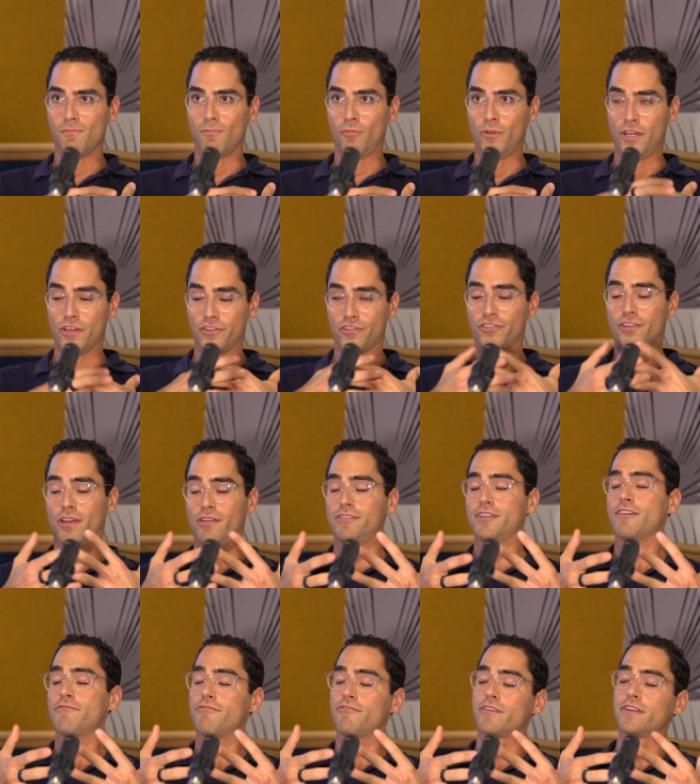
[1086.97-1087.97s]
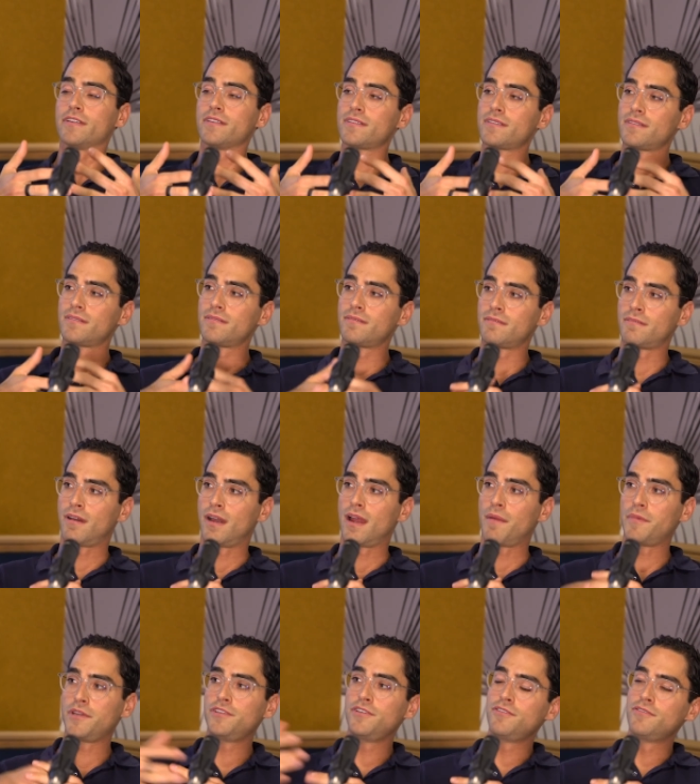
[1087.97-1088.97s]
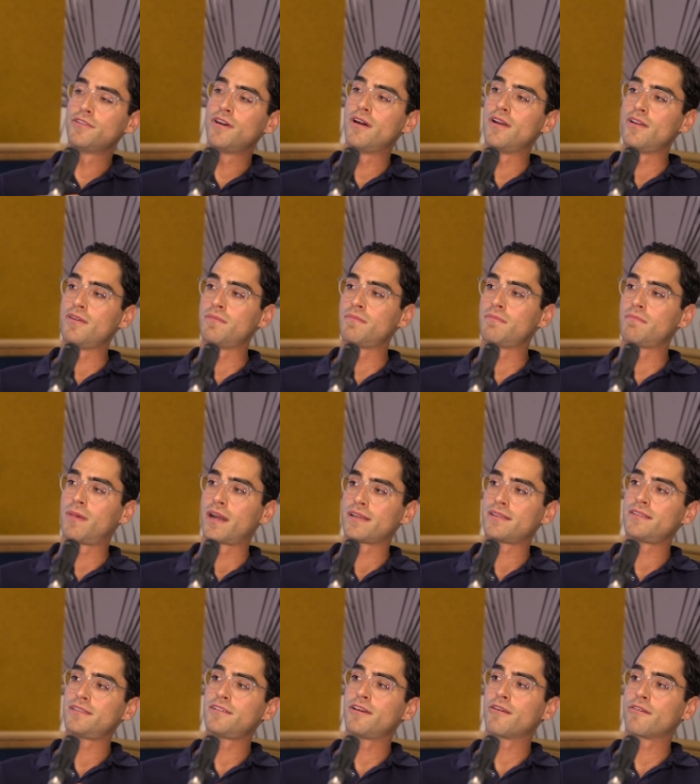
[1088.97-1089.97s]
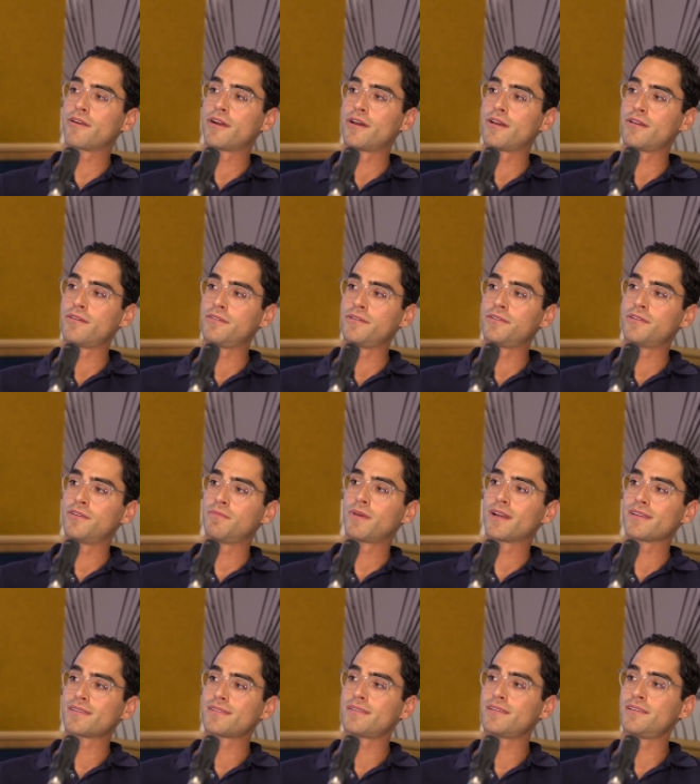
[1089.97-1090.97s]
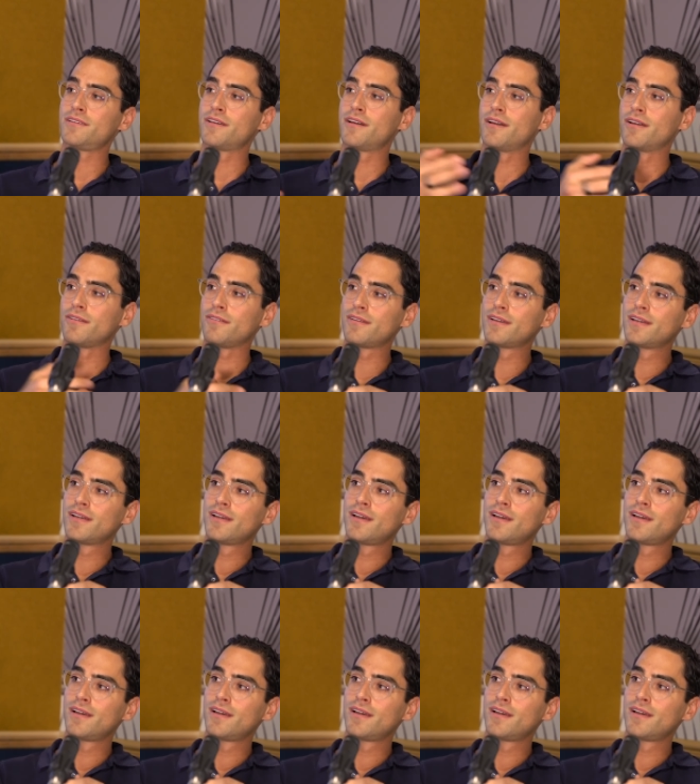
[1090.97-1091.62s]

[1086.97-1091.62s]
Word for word: we are so different, right? I mean, you know my C R O, you know my C E O.